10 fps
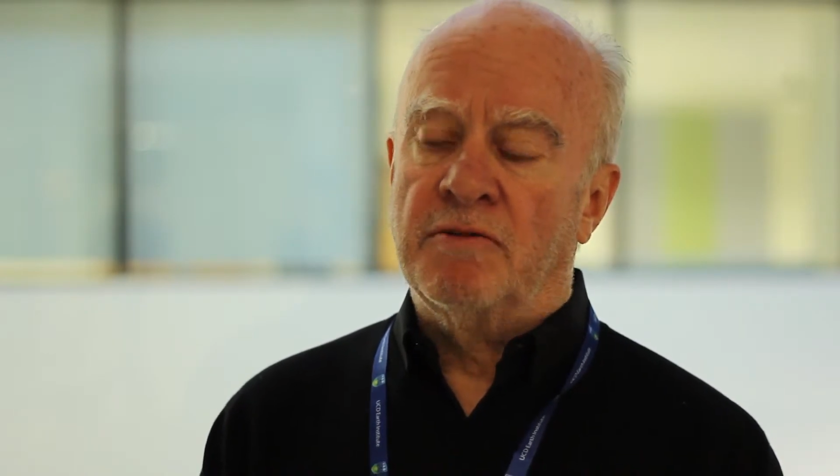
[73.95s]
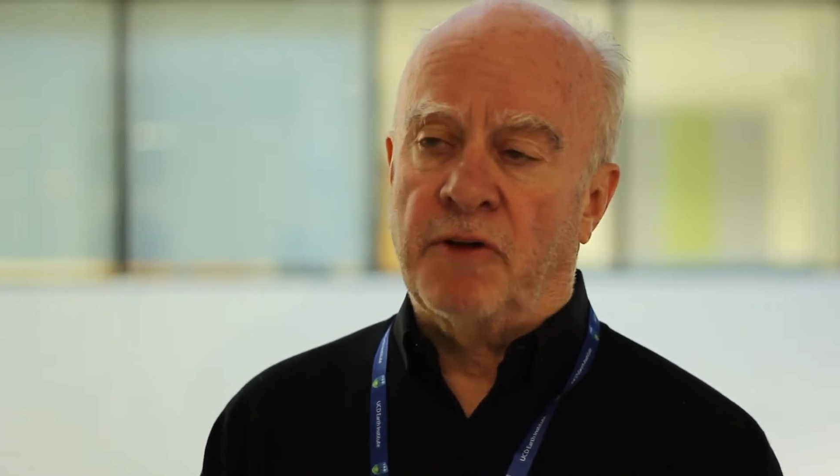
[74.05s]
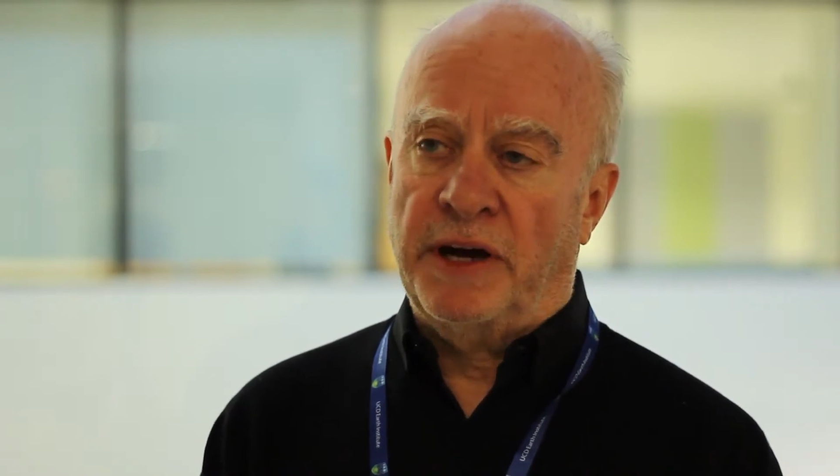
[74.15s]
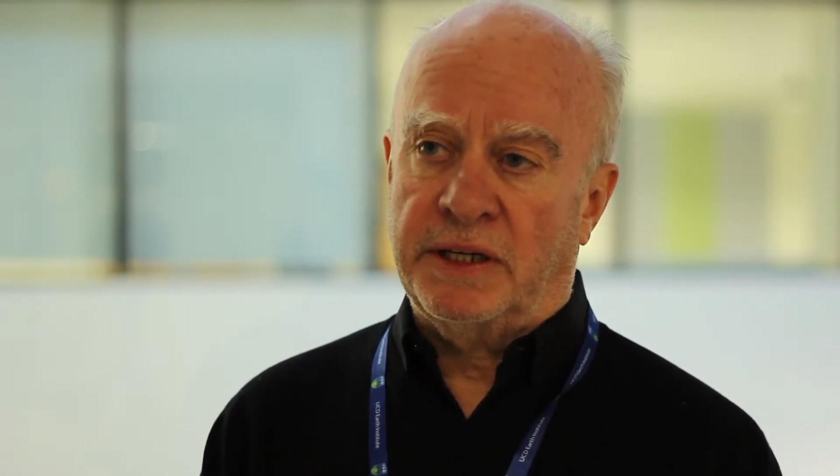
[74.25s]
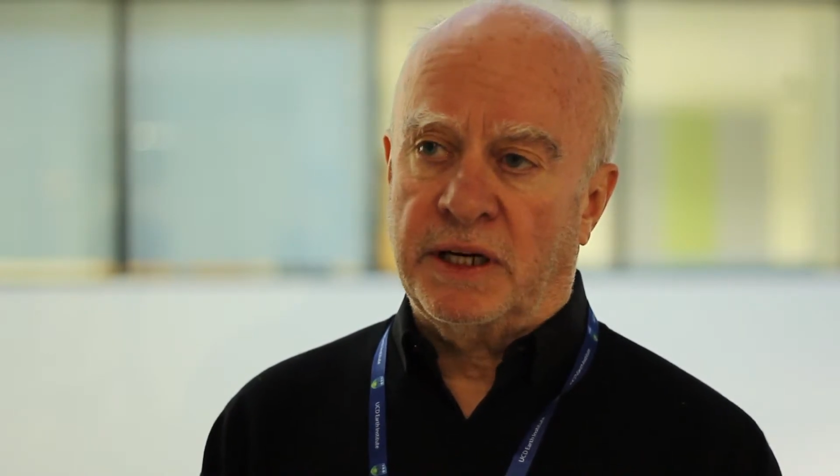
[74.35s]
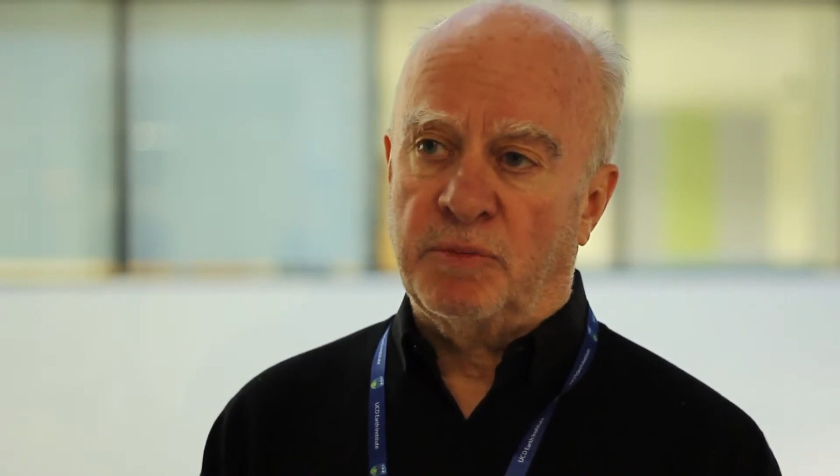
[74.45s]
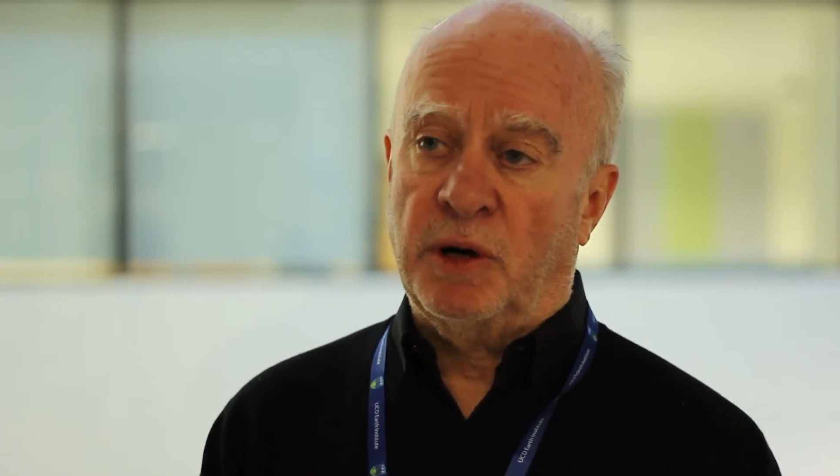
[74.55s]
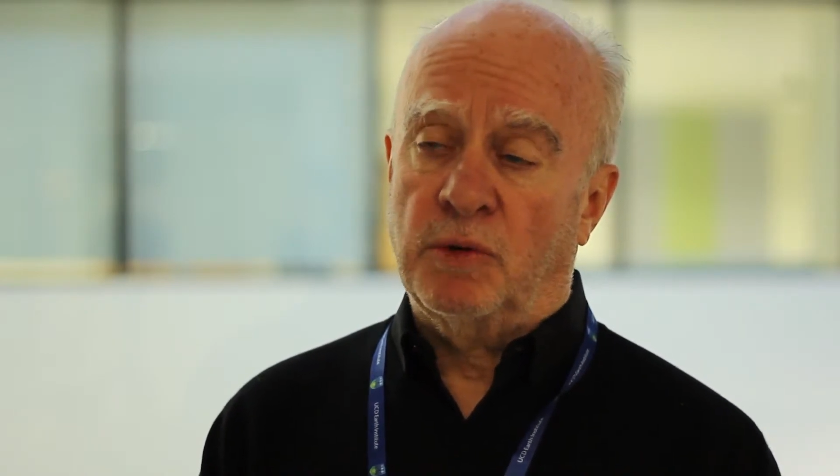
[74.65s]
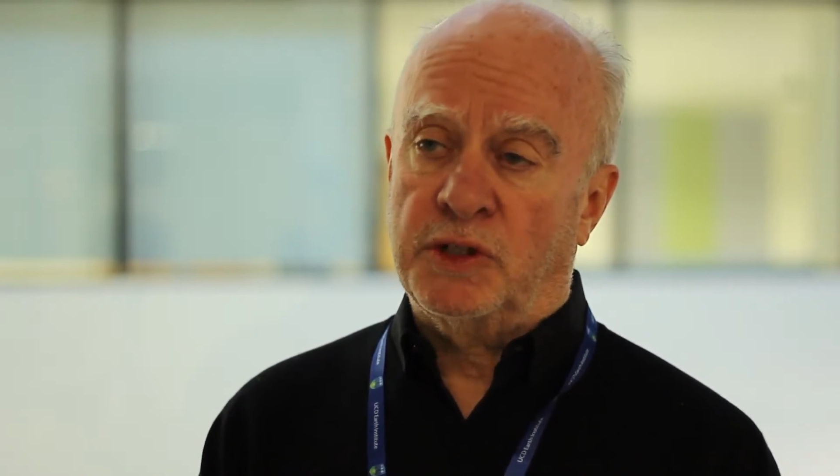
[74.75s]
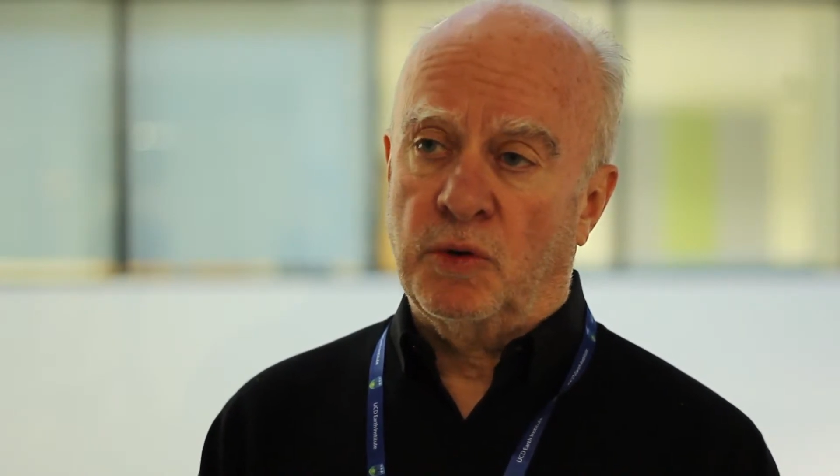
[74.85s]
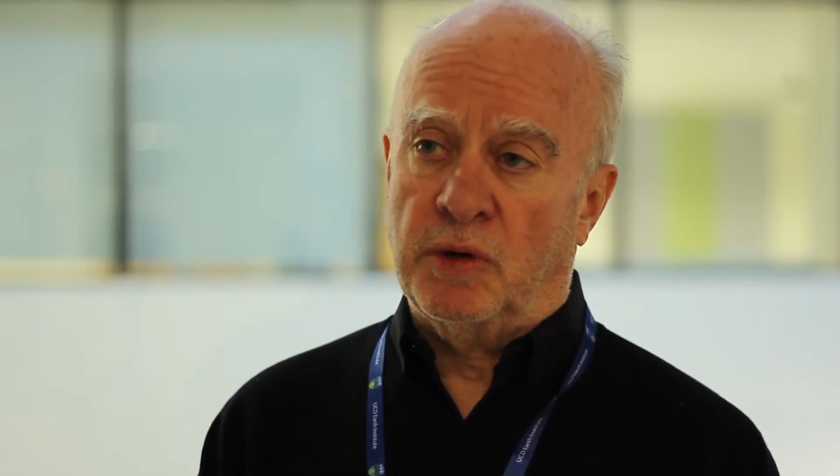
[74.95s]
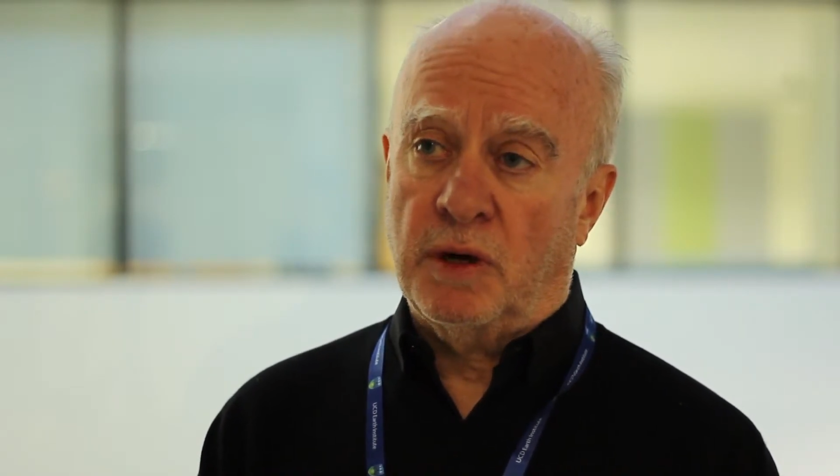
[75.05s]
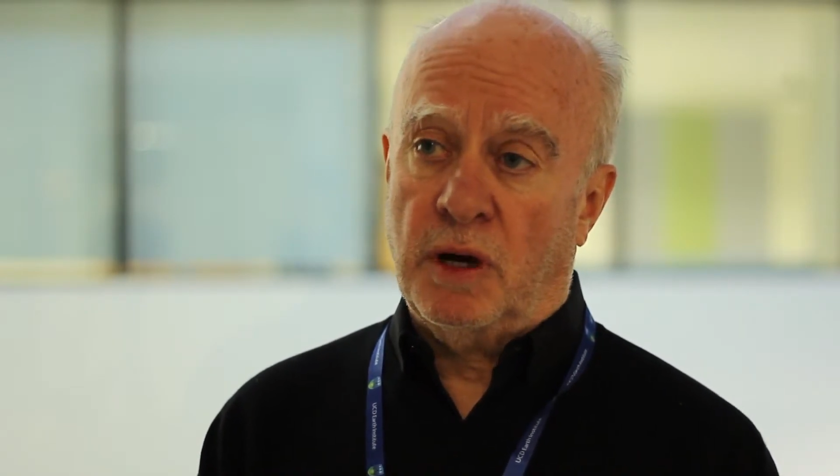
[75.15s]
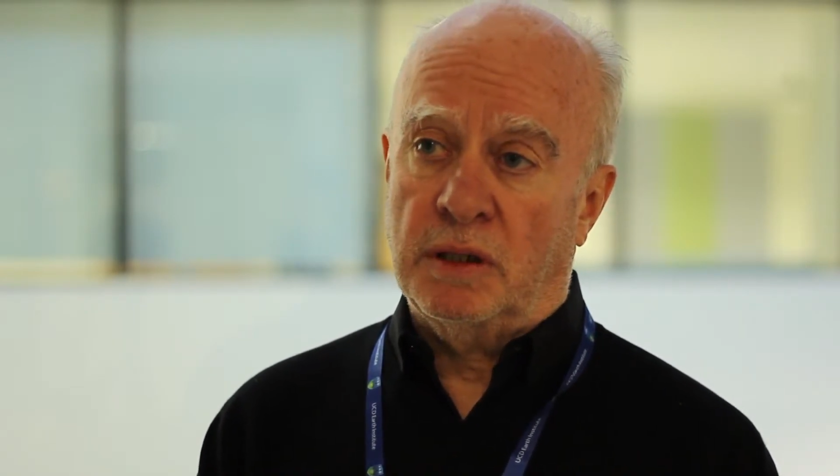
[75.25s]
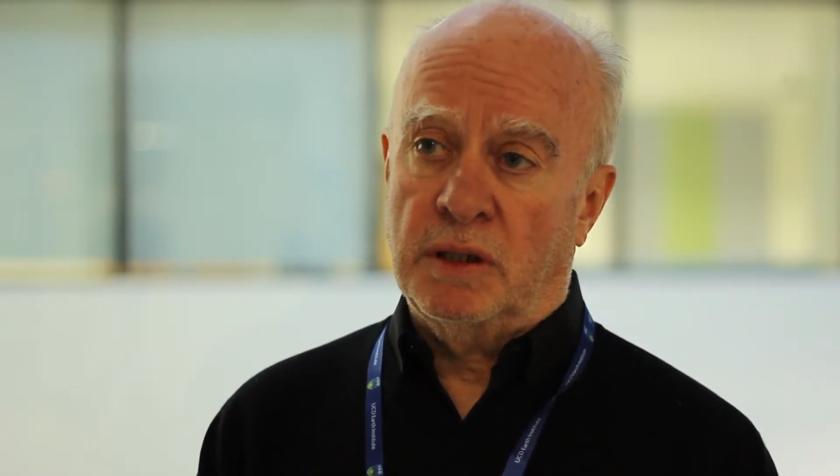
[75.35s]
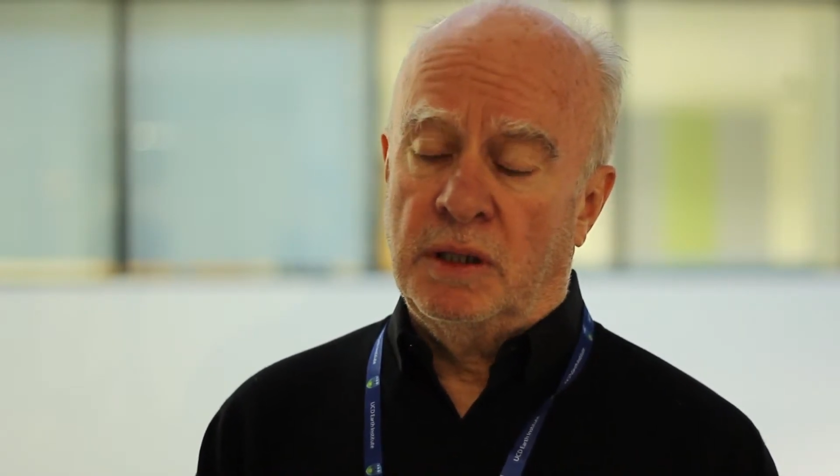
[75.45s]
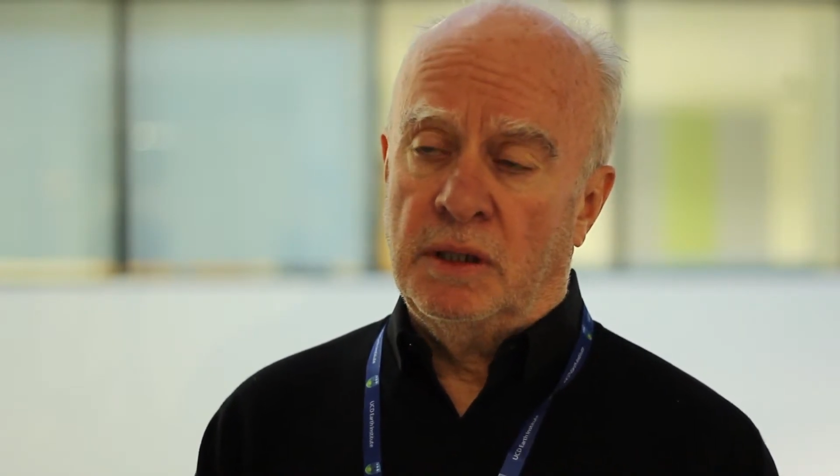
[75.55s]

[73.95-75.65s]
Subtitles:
finding out about what's going on